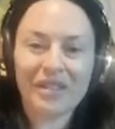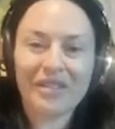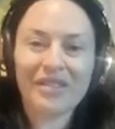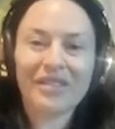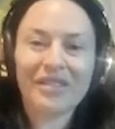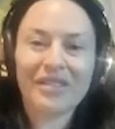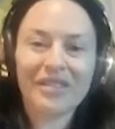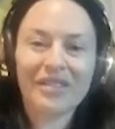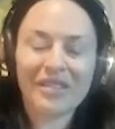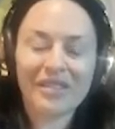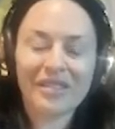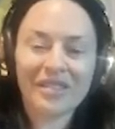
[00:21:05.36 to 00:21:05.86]

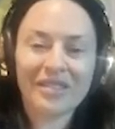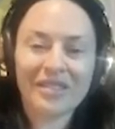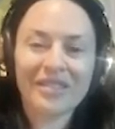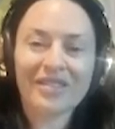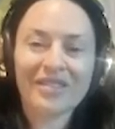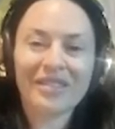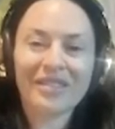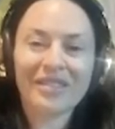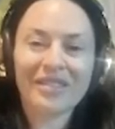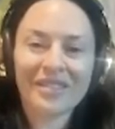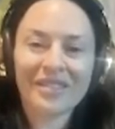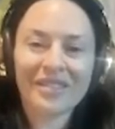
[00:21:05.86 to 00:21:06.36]

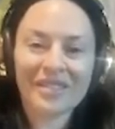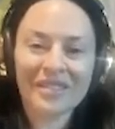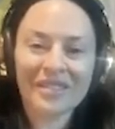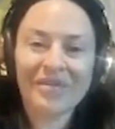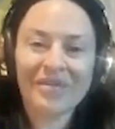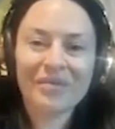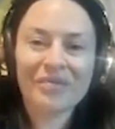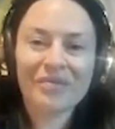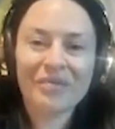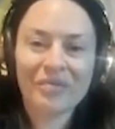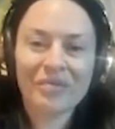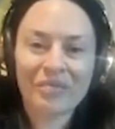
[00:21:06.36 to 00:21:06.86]

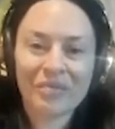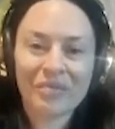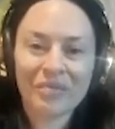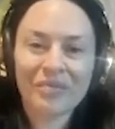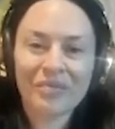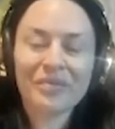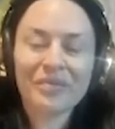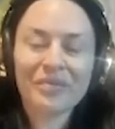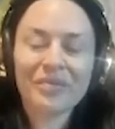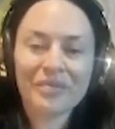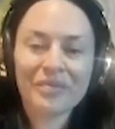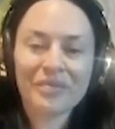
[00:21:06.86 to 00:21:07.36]

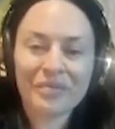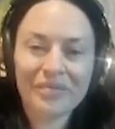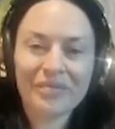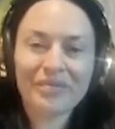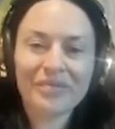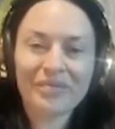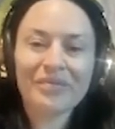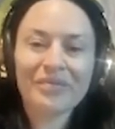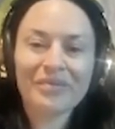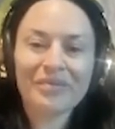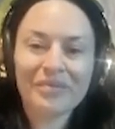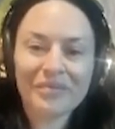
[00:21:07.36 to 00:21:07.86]

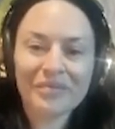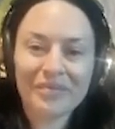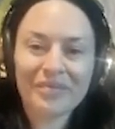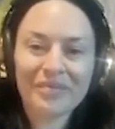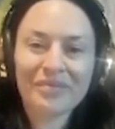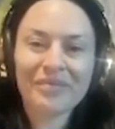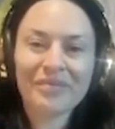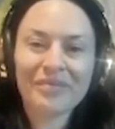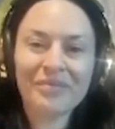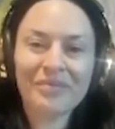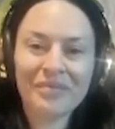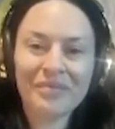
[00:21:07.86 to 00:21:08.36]

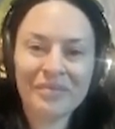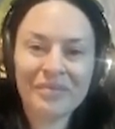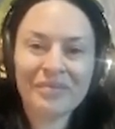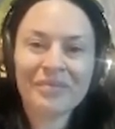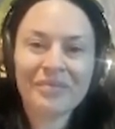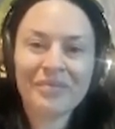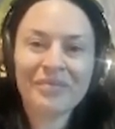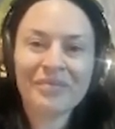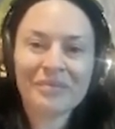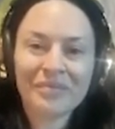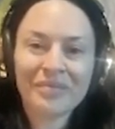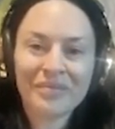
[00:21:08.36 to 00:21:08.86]

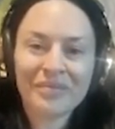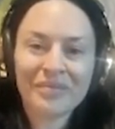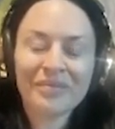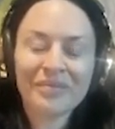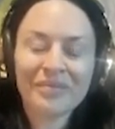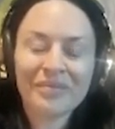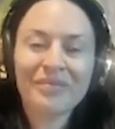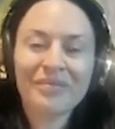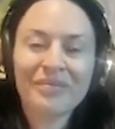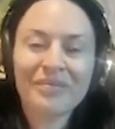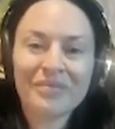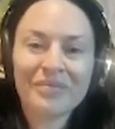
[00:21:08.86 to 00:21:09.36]

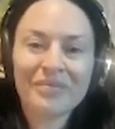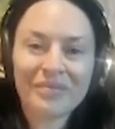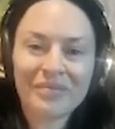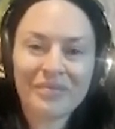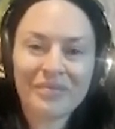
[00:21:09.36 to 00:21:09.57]
(not speaking)